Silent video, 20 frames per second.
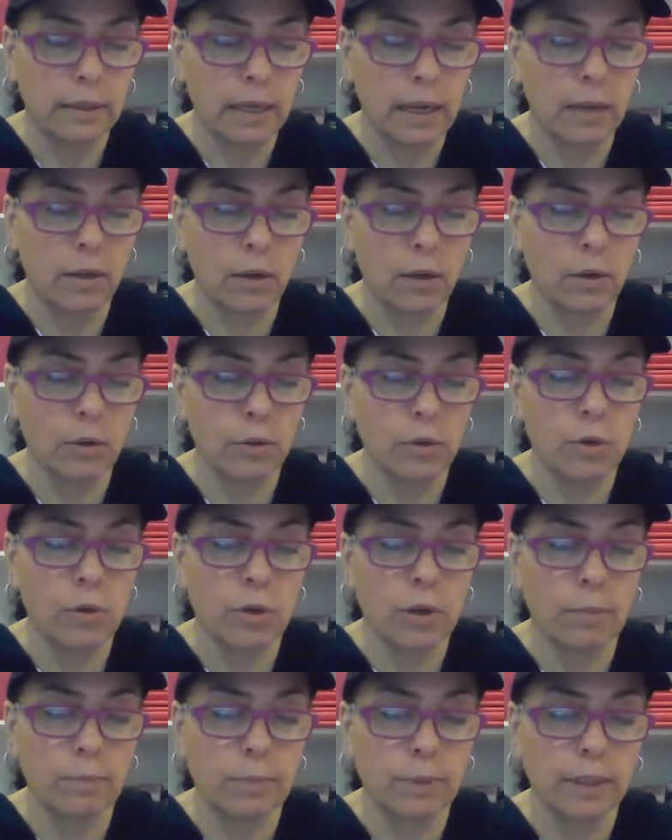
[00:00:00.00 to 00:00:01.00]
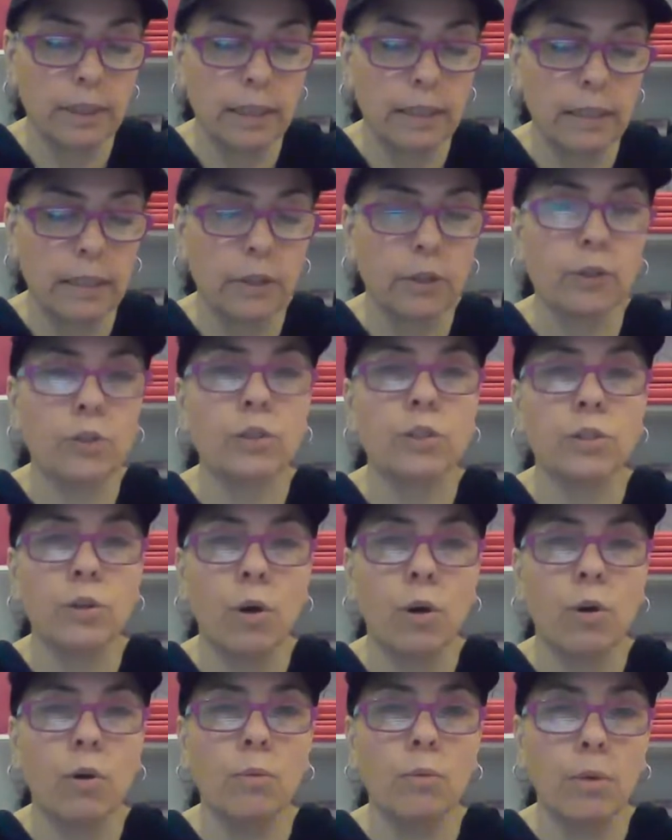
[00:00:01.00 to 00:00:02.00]
I'll own you completely. Your
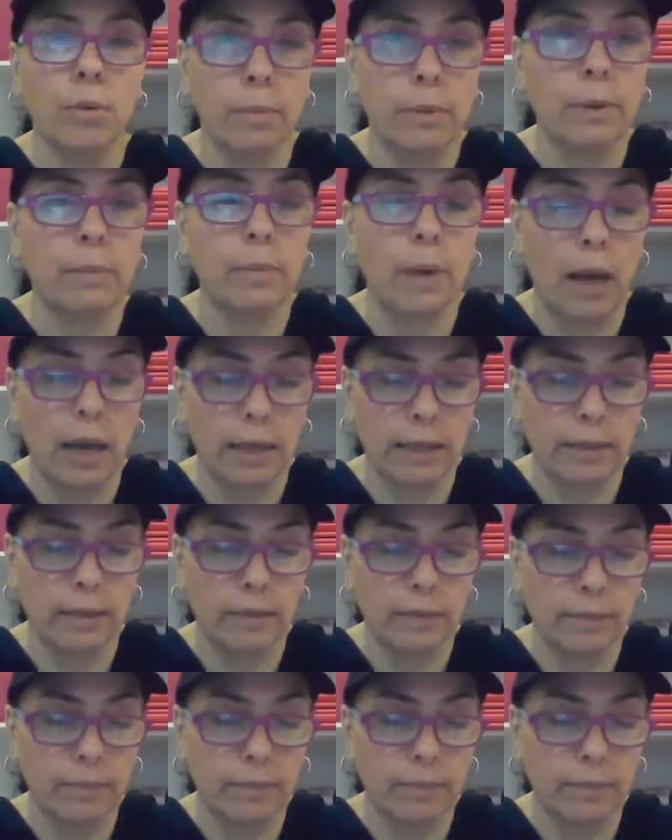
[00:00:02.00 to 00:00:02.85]
soul will be mine.